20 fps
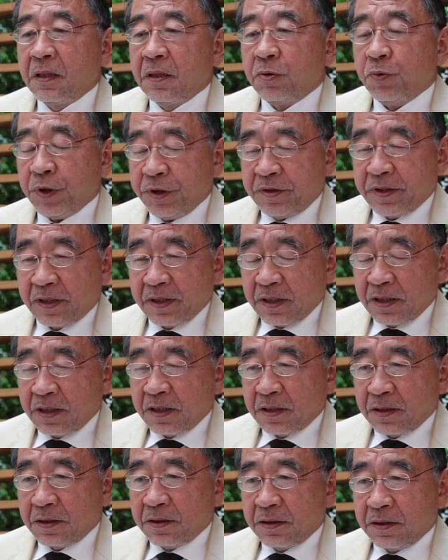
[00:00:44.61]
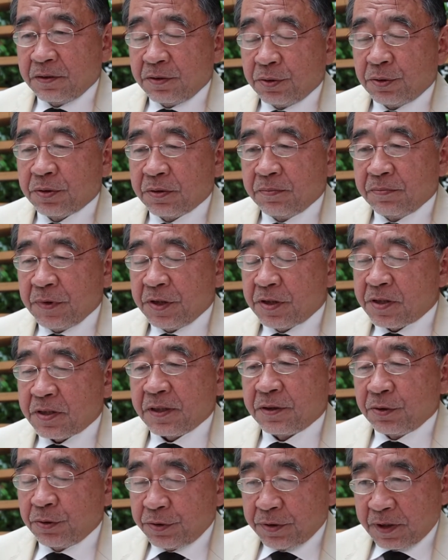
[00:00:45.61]
with
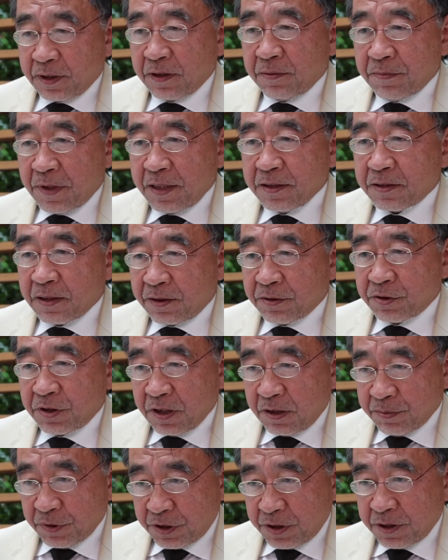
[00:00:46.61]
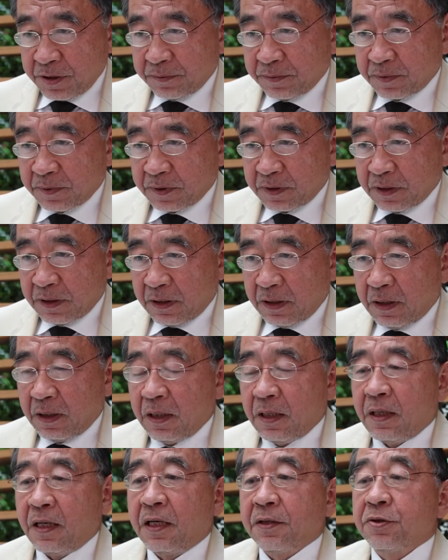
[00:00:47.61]
Mr. Dr. Maisa al-Shamshi,
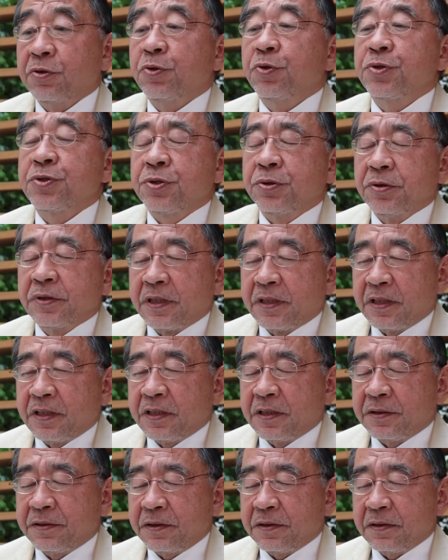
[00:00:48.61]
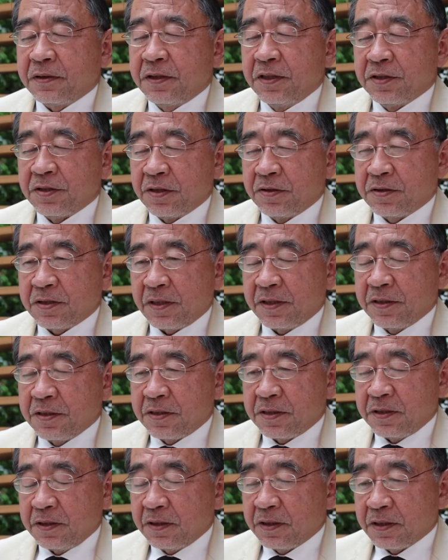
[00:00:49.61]
and also His
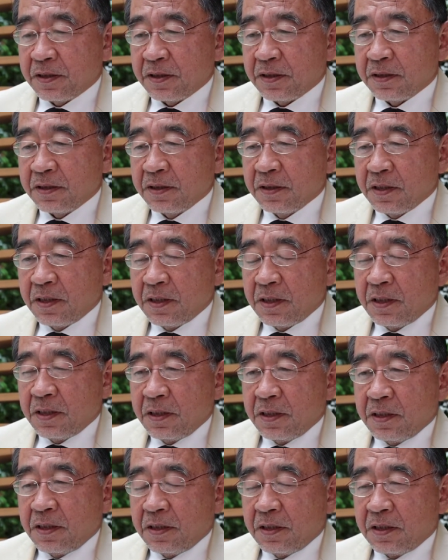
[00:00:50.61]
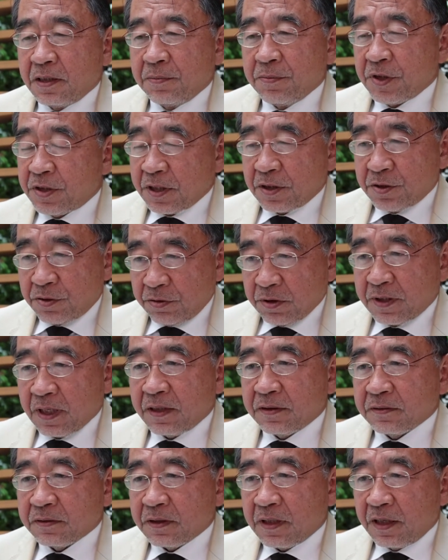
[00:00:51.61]
Excellency, Mr.
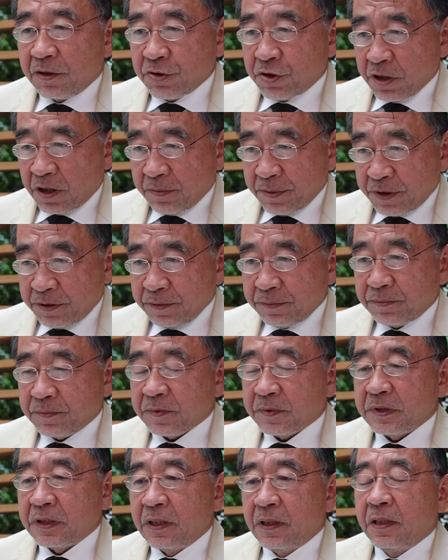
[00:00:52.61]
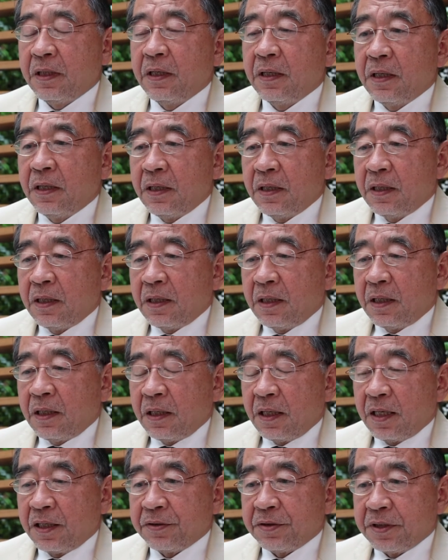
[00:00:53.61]
Sultan al-Jaber,
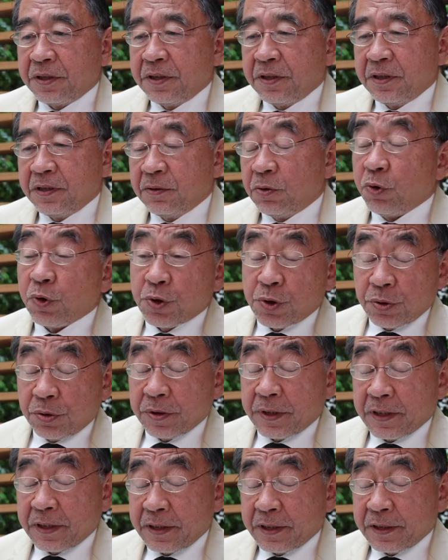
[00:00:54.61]
and also